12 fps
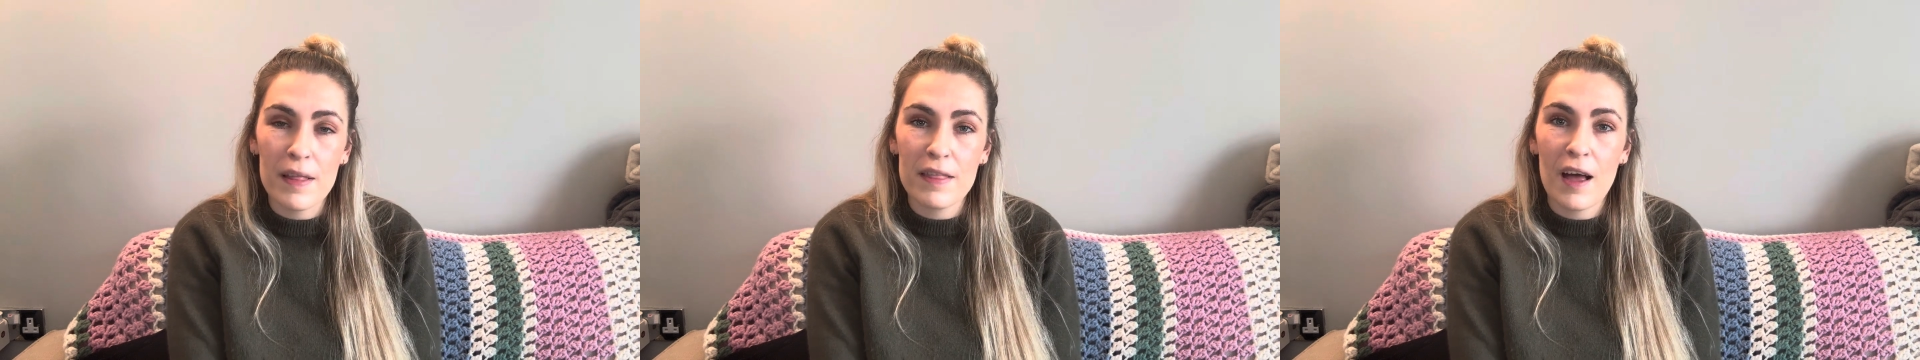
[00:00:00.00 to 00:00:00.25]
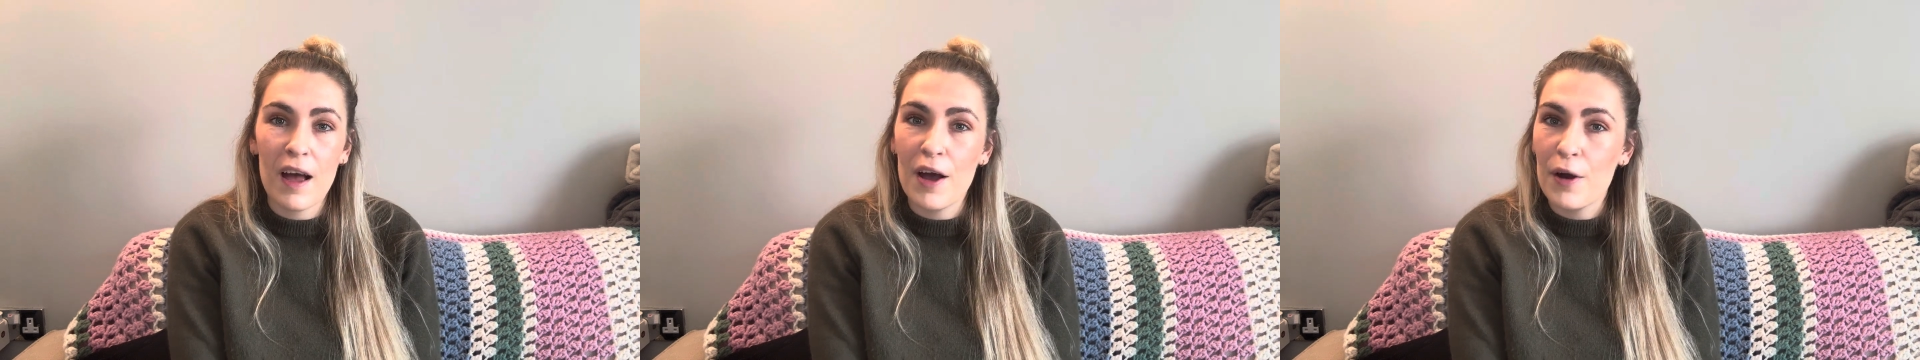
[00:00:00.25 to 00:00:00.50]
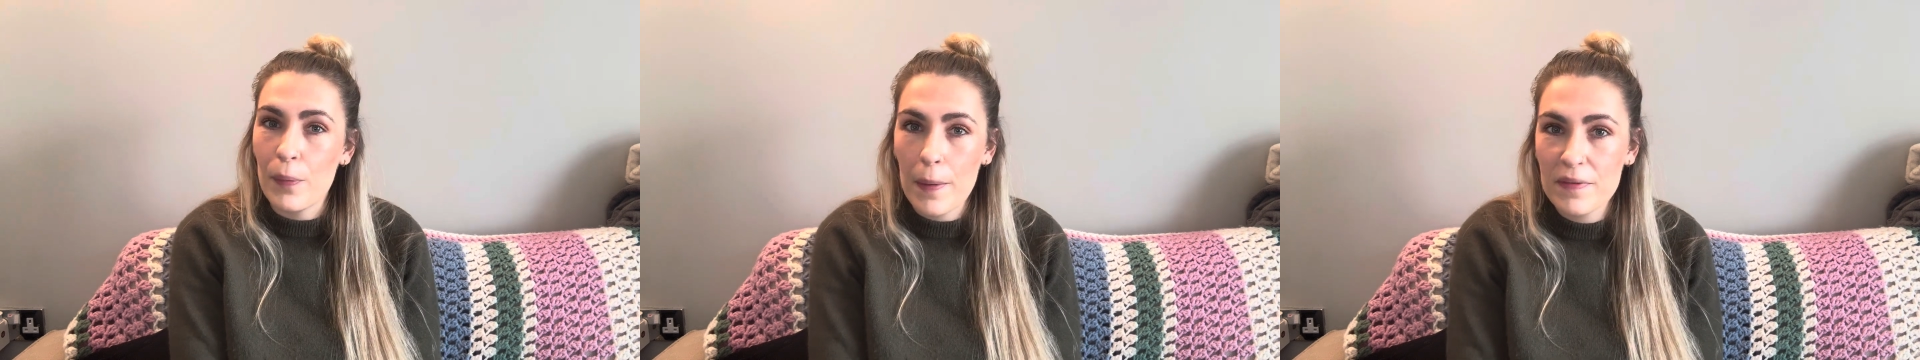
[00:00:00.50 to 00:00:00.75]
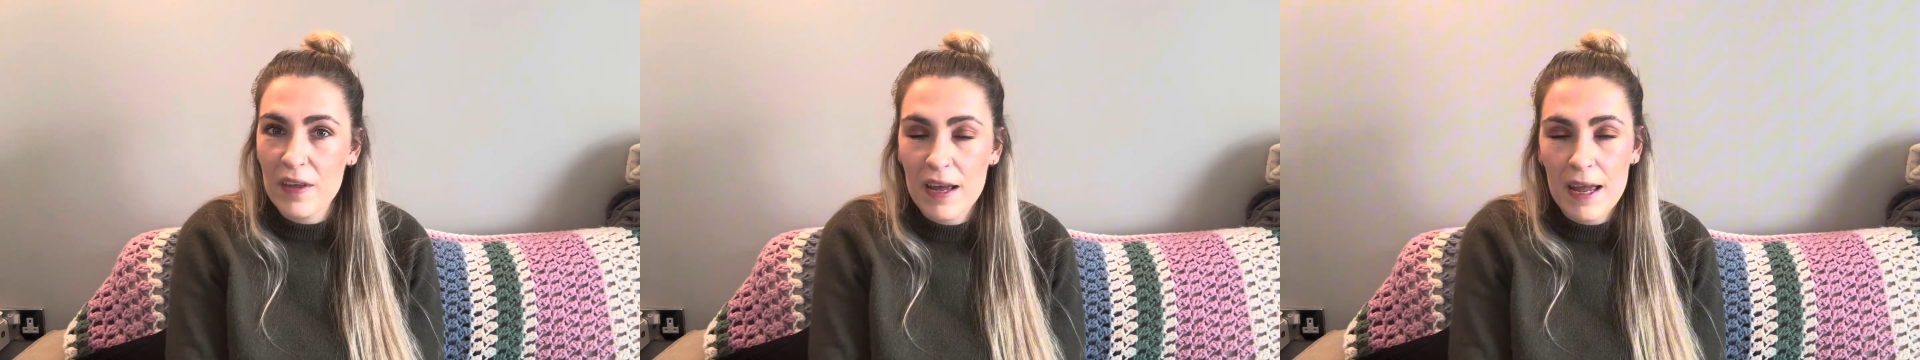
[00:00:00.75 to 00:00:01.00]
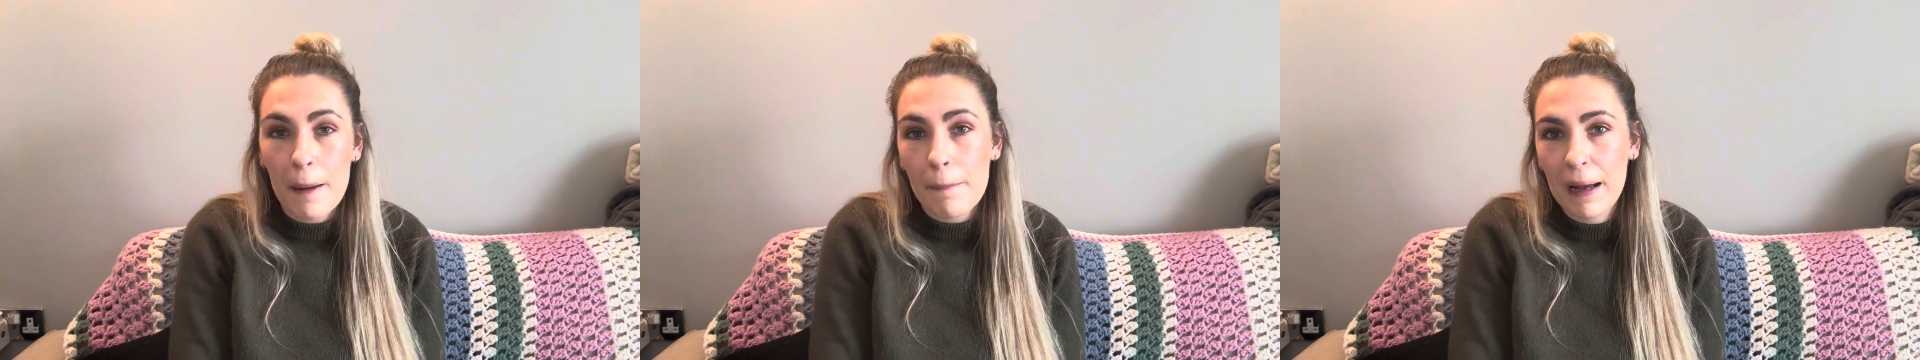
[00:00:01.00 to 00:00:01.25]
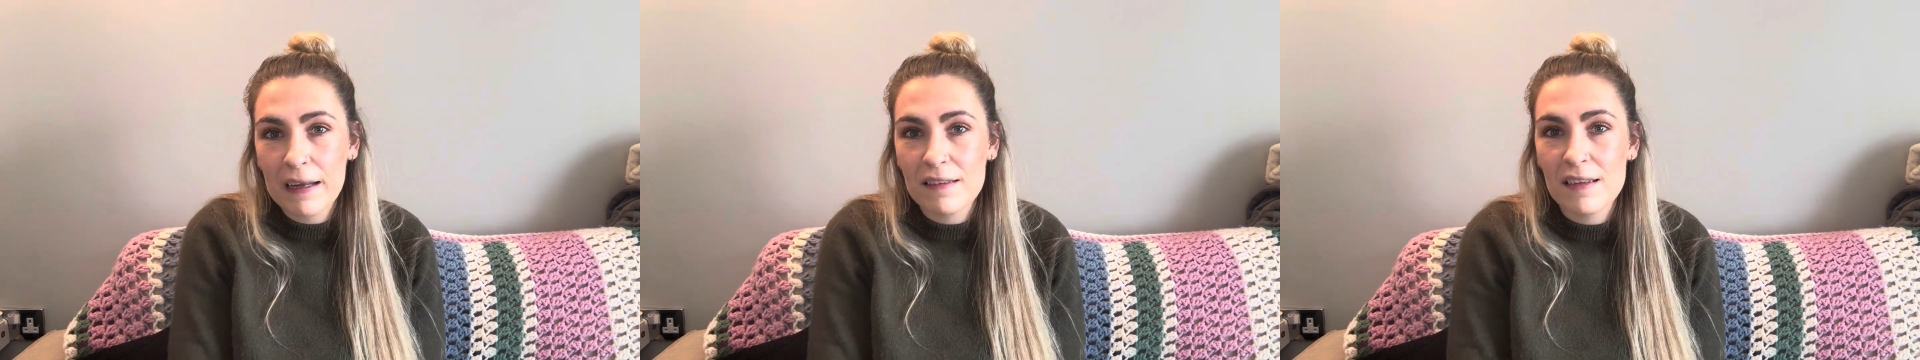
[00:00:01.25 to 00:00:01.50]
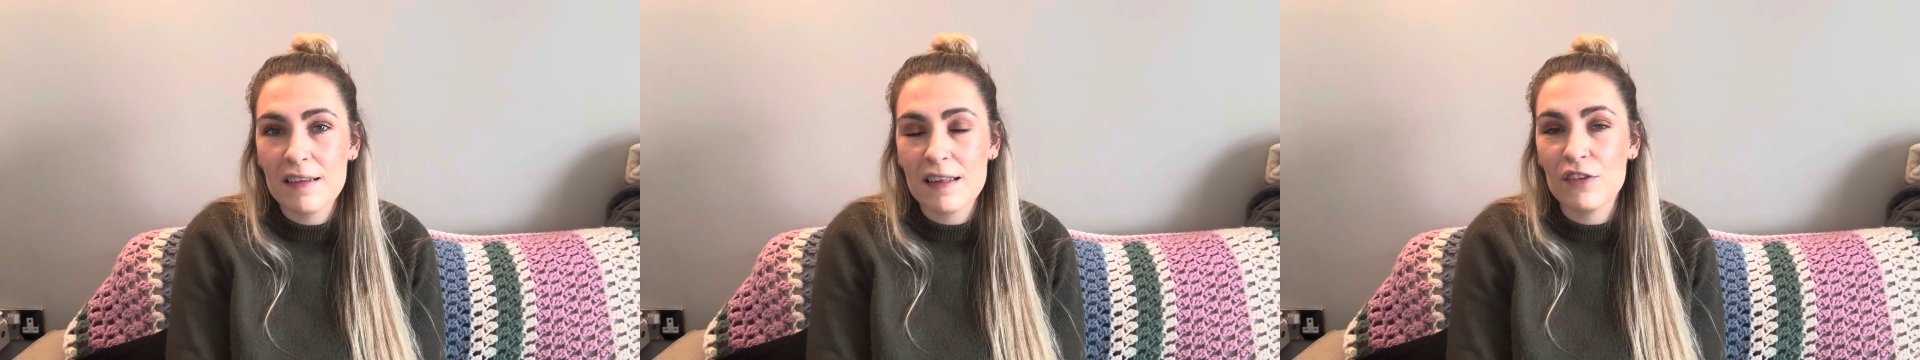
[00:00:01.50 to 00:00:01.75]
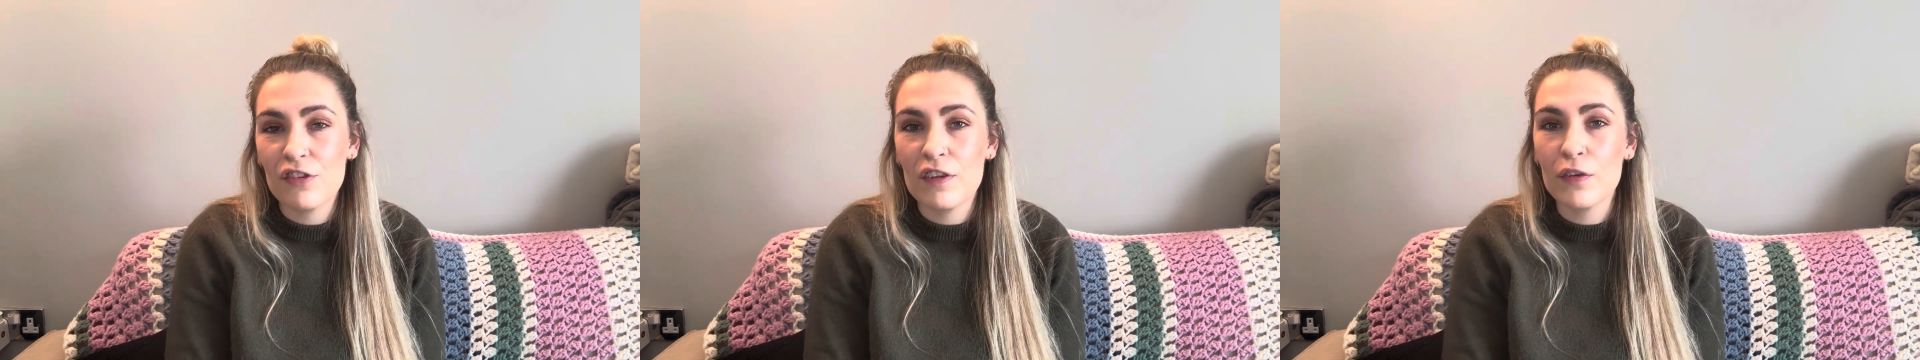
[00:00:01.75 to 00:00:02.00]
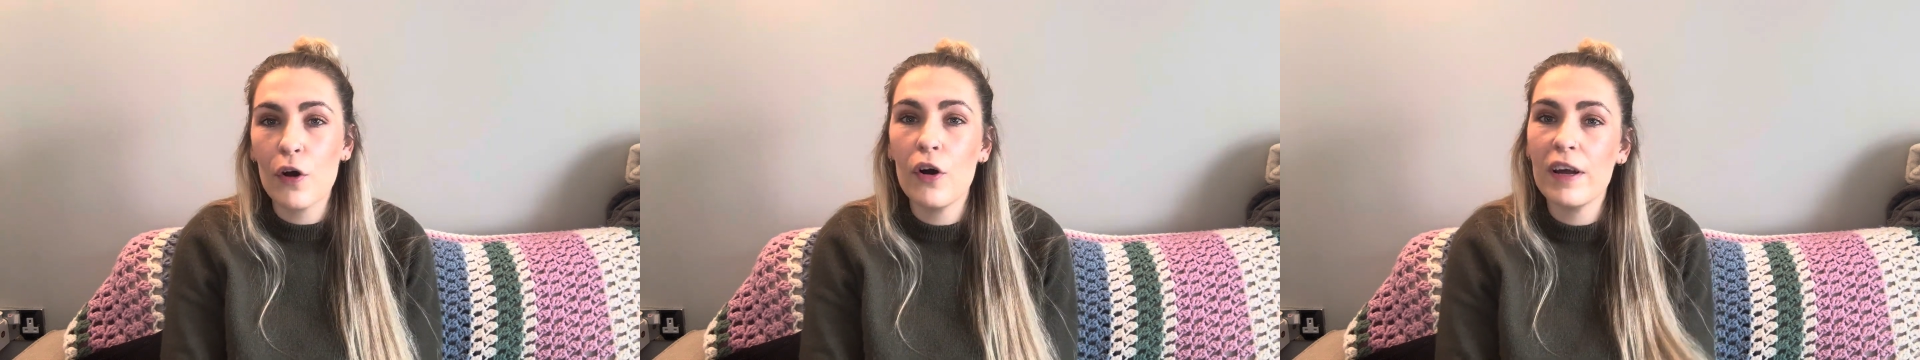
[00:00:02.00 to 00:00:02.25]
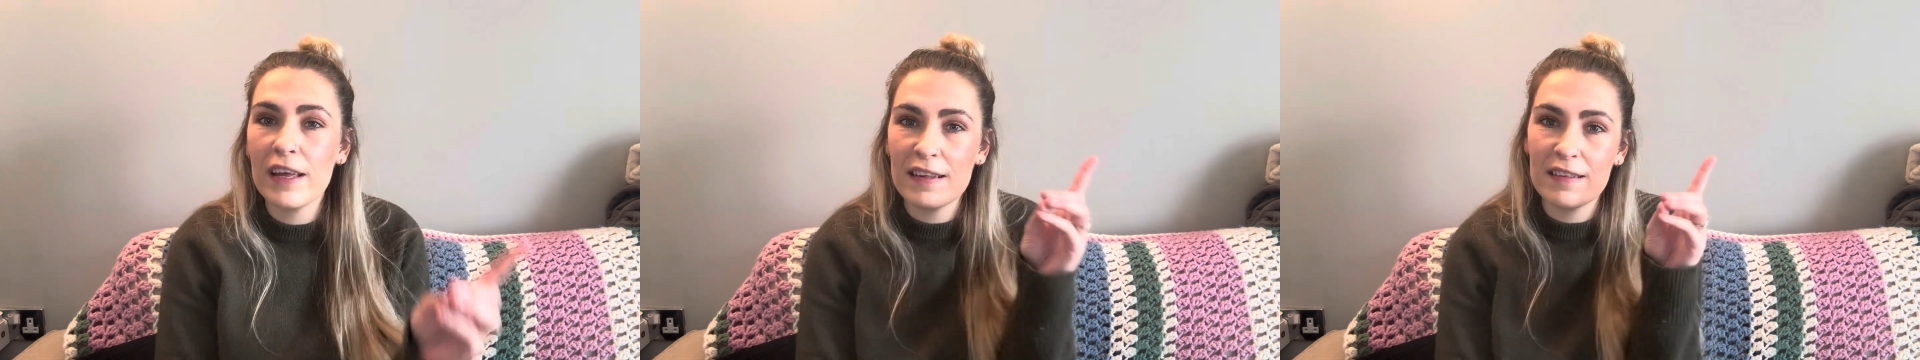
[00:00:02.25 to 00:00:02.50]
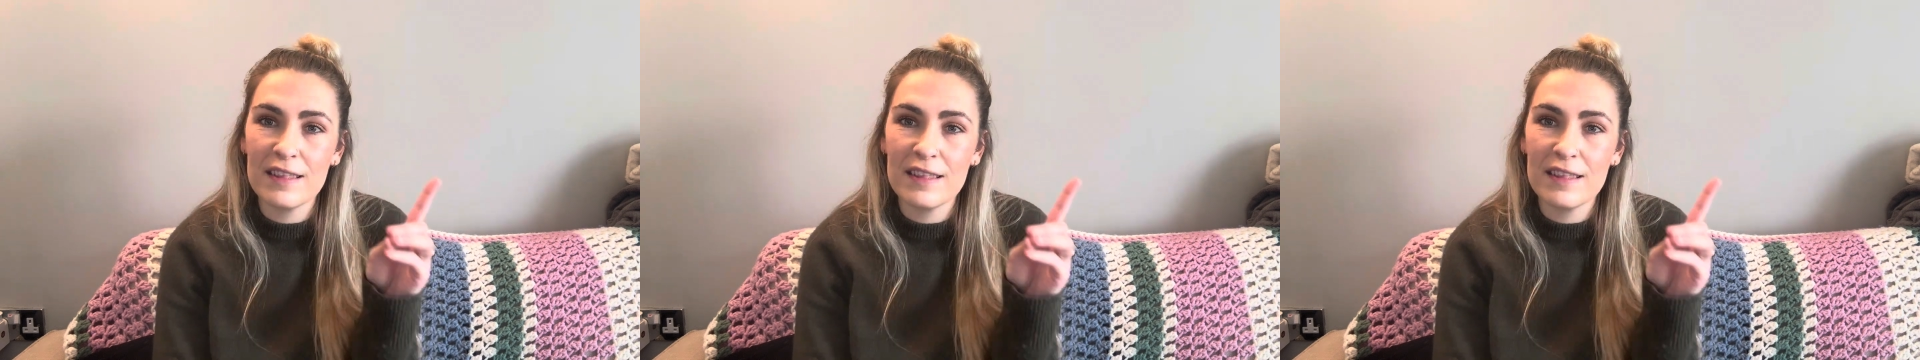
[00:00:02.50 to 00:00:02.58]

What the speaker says: her website and patterns that she's got is